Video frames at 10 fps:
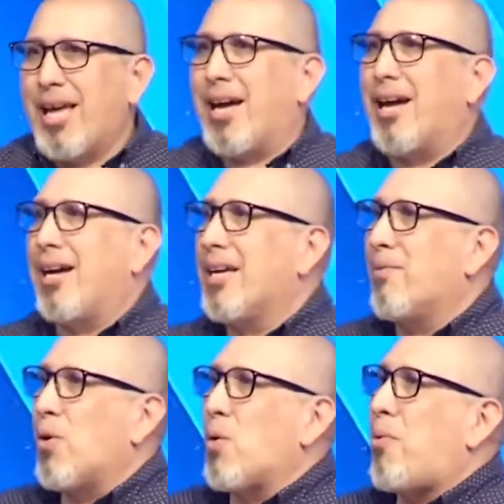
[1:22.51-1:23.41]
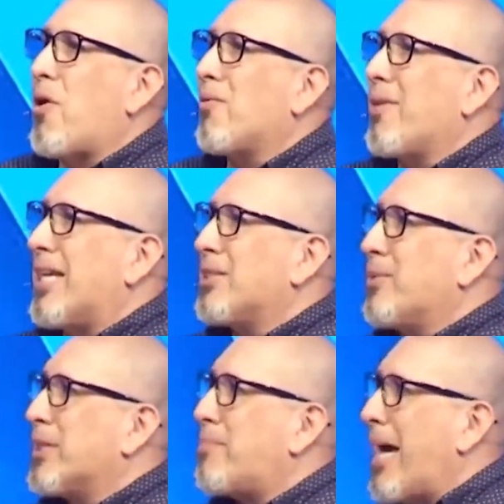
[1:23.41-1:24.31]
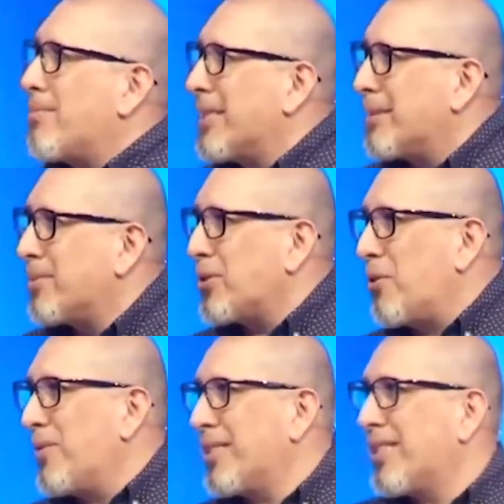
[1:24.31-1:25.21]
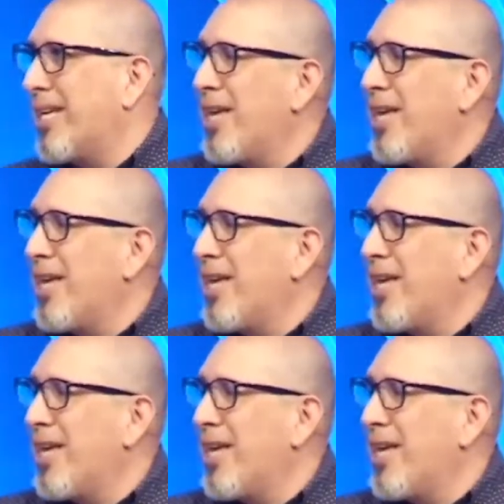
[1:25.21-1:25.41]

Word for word: Uh, if you were a part of last week's baptism service,